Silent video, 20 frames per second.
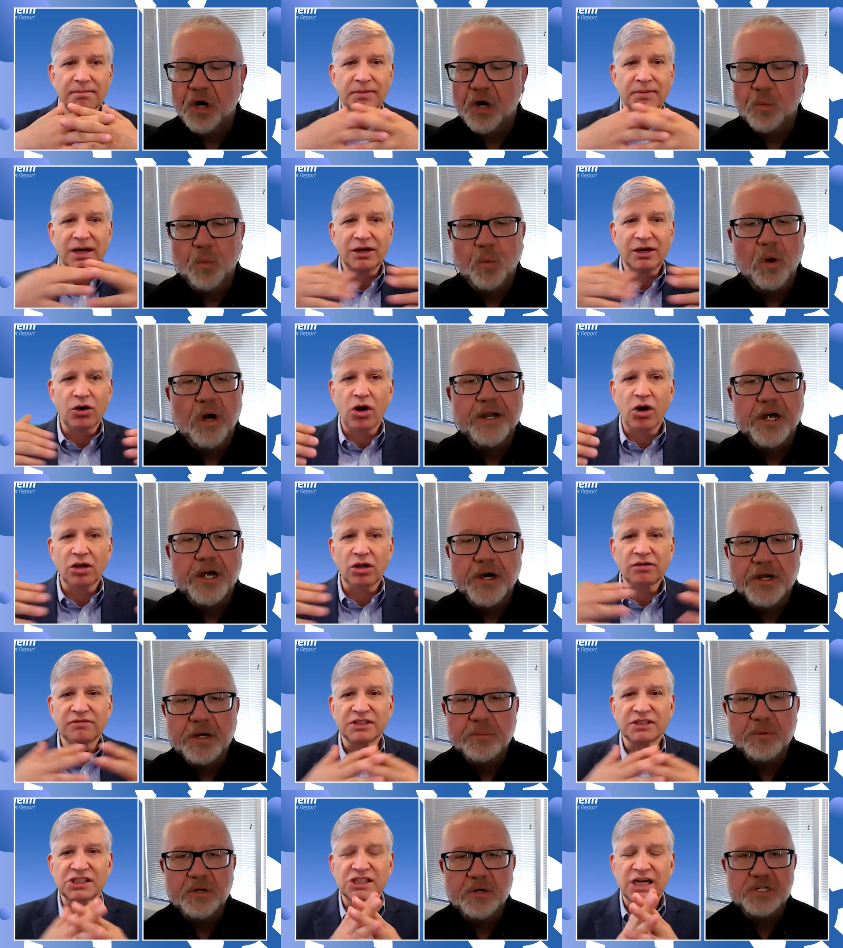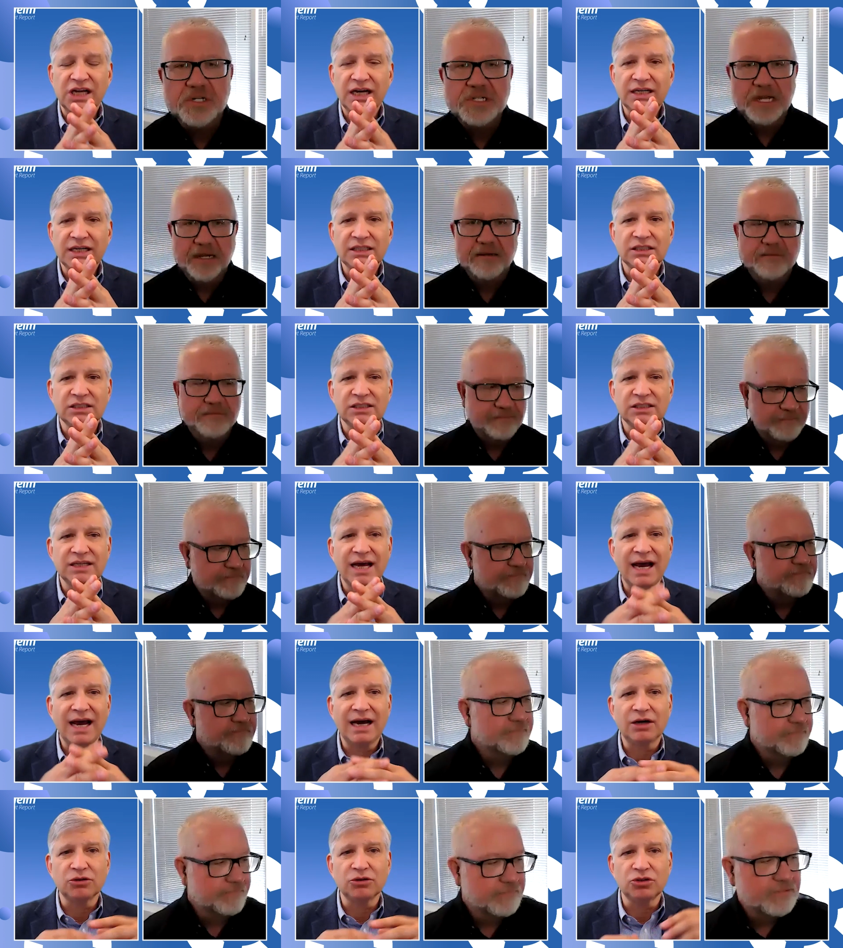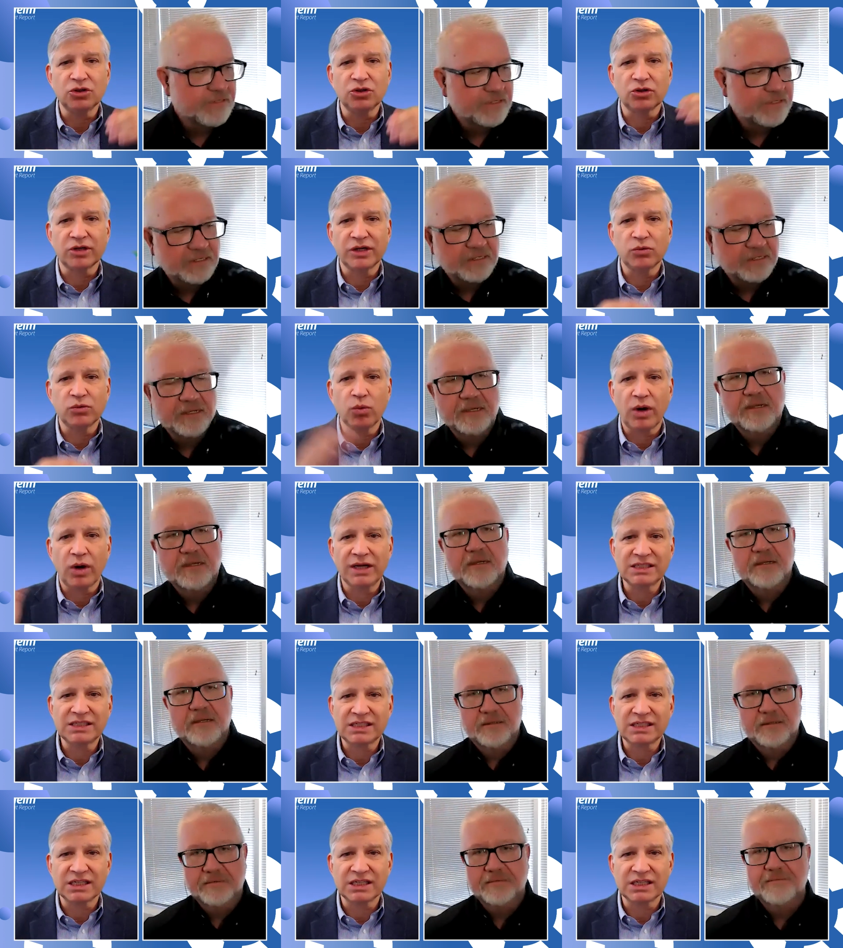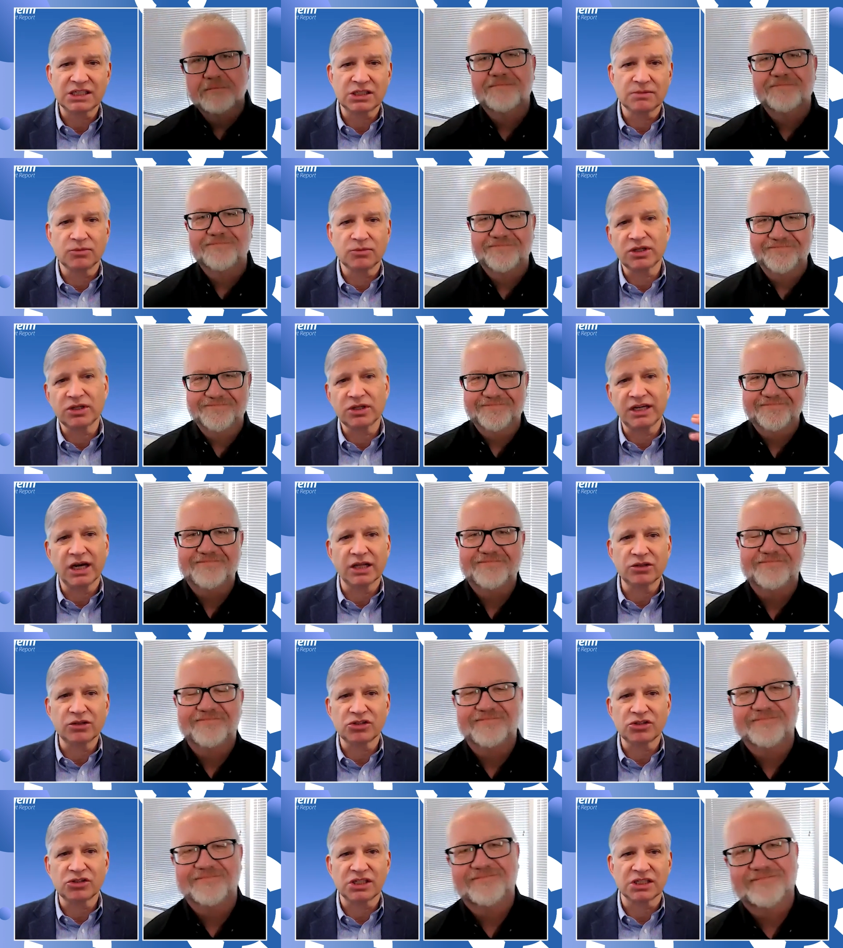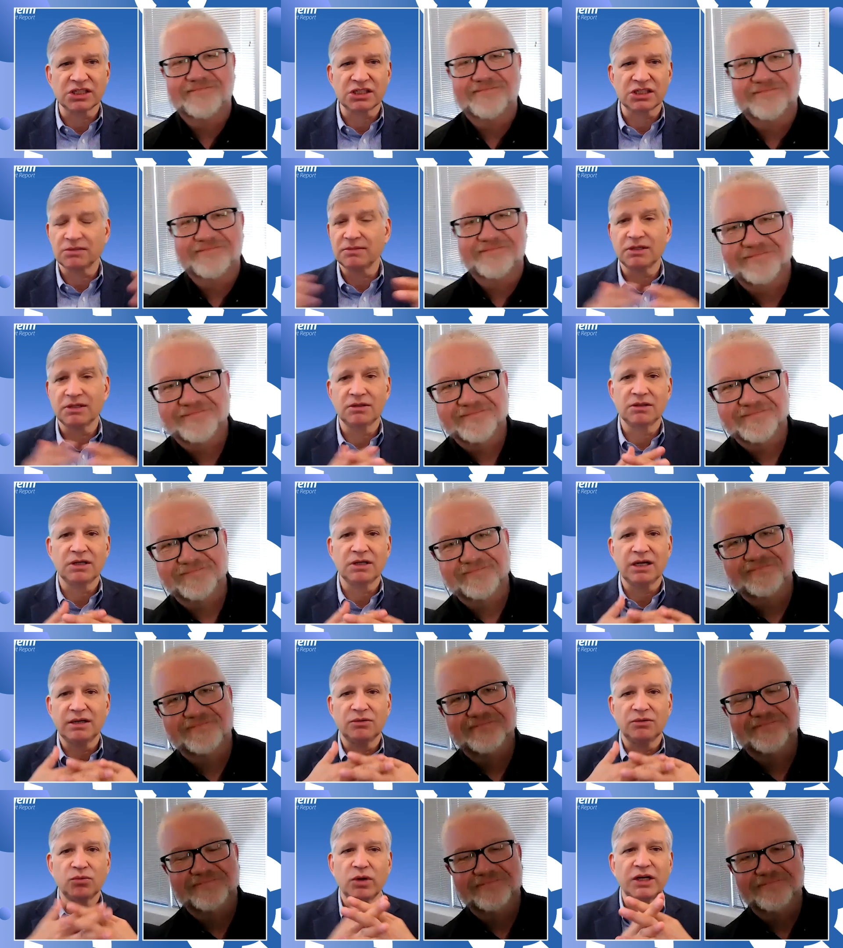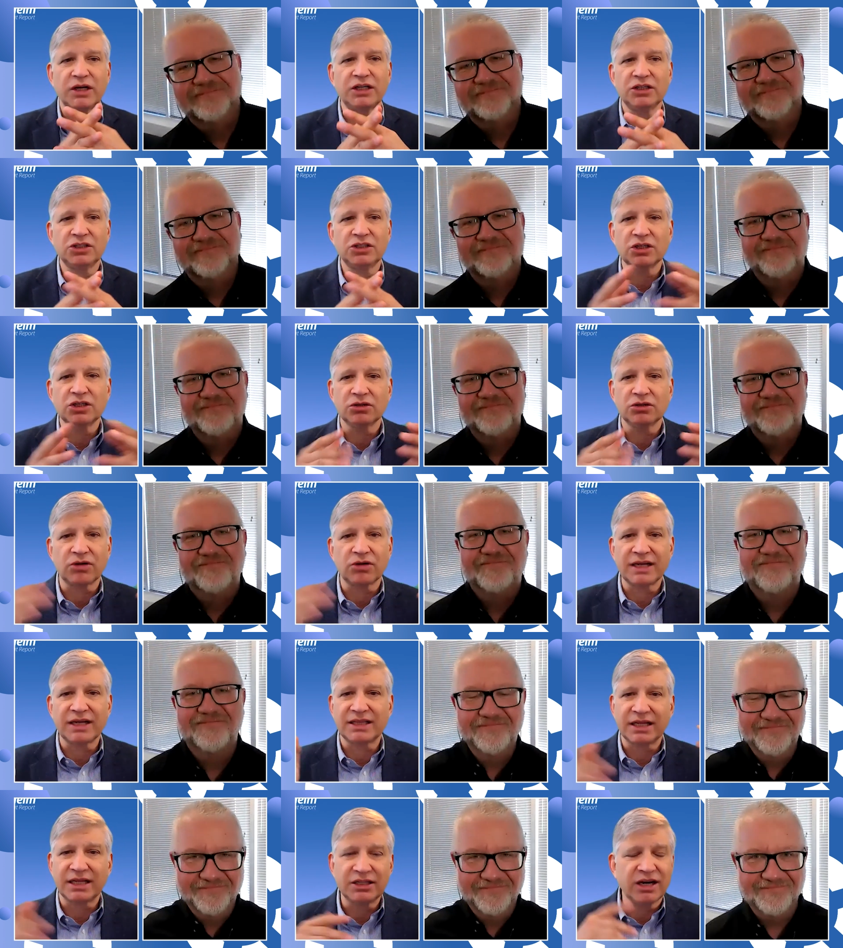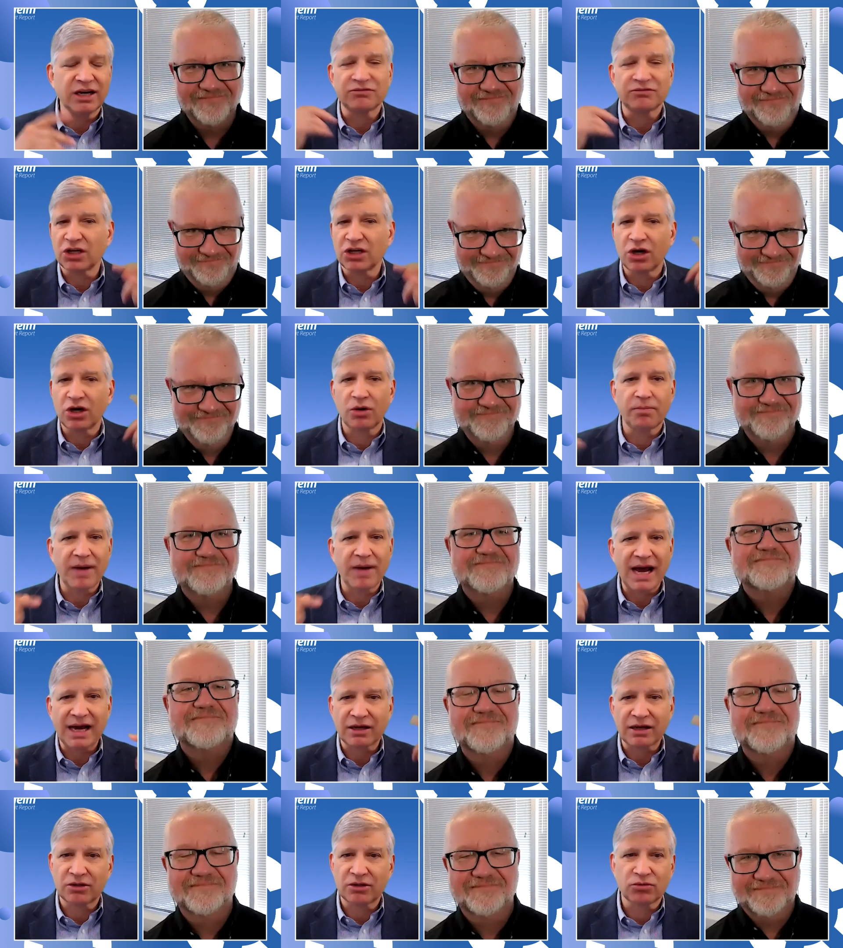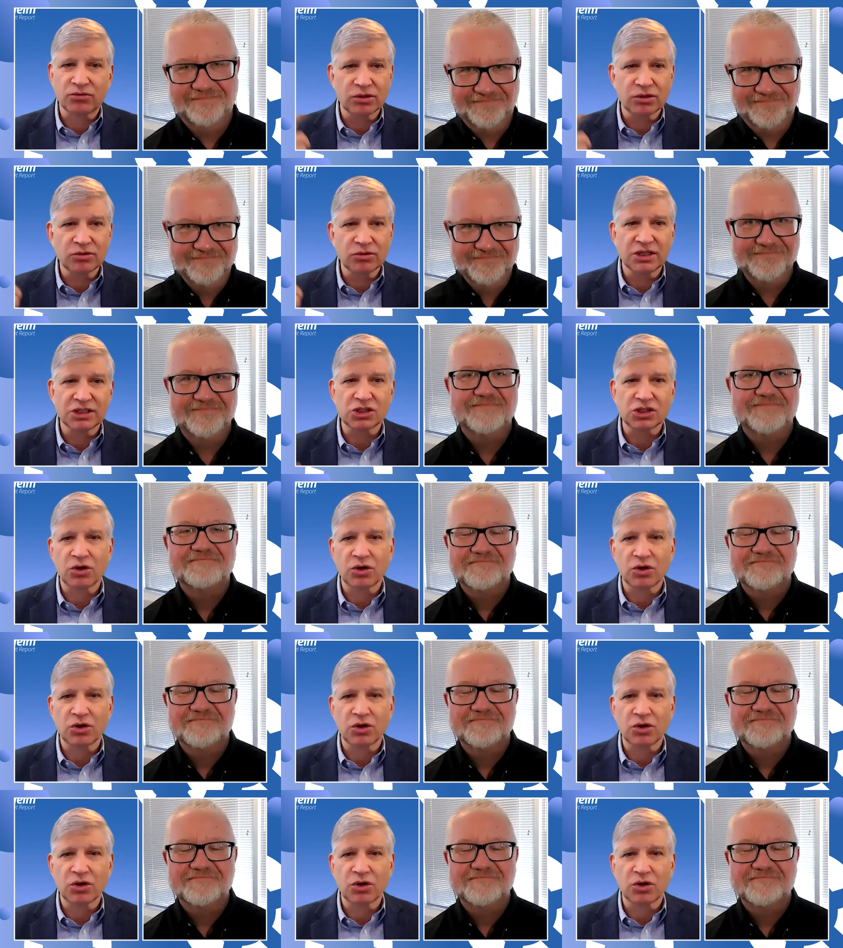Speaker 1: But oh, one hundred percent. Now you're in one system or the other system, and and what do you do, right? Then you have to go back through this